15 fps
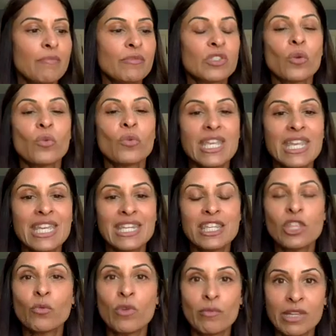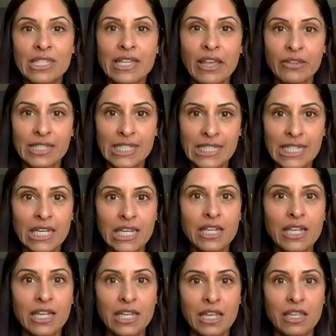So in the women's health
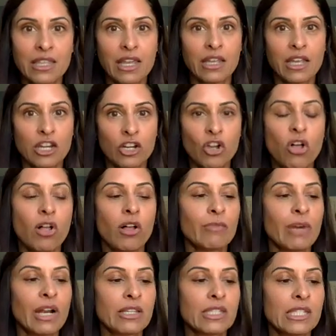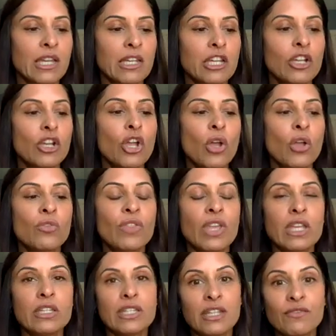study, again, that kind of hallmark study,
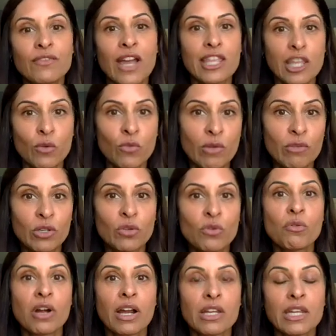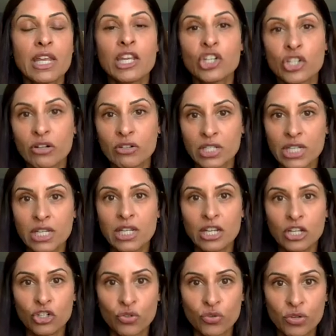they did find that women who were on HRT
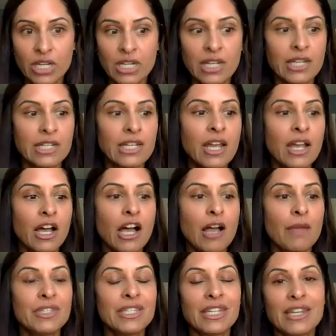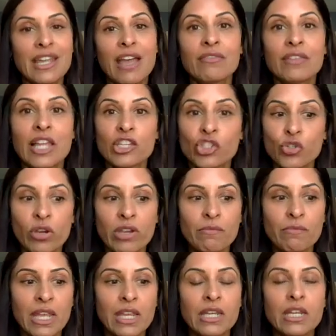and treated did have less
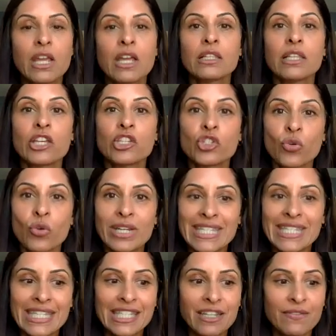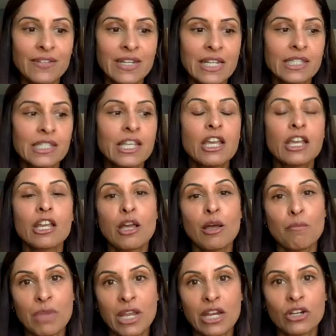joint pain, less joint stiffness
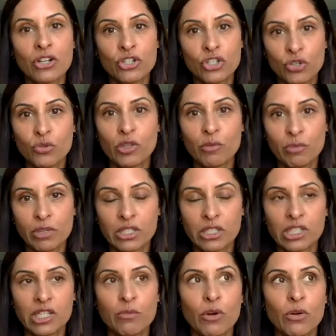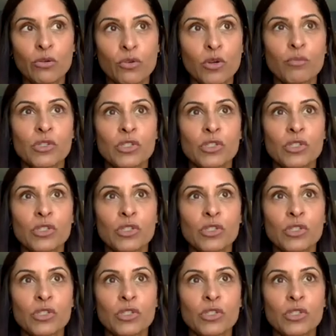compared to the placebo group.